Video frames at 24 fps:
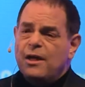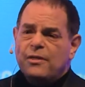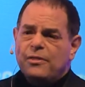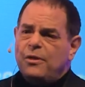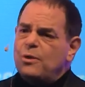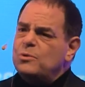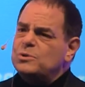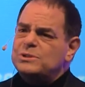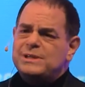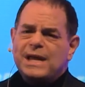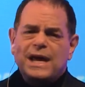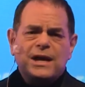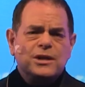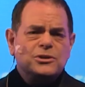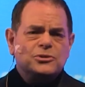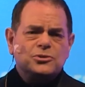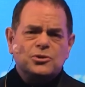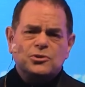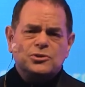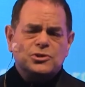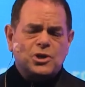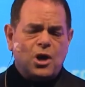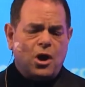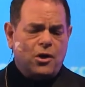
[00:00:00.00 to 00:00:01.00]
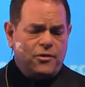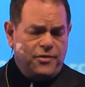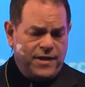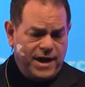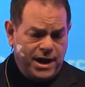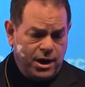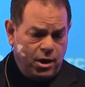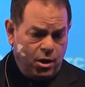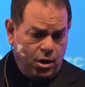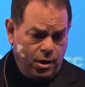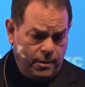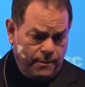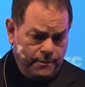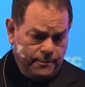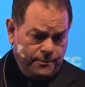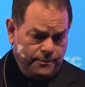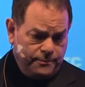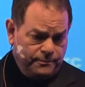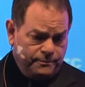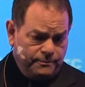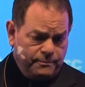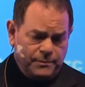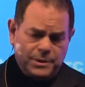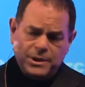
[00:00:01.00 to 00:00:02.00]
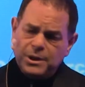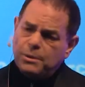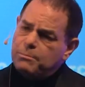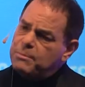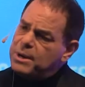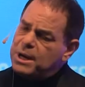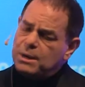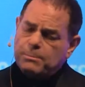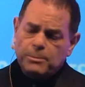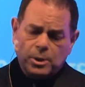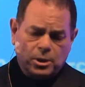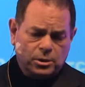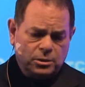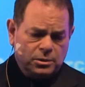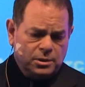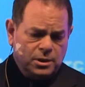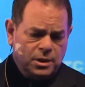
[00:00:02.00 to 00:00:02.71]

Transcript: Those dangers are there, but they're minimal.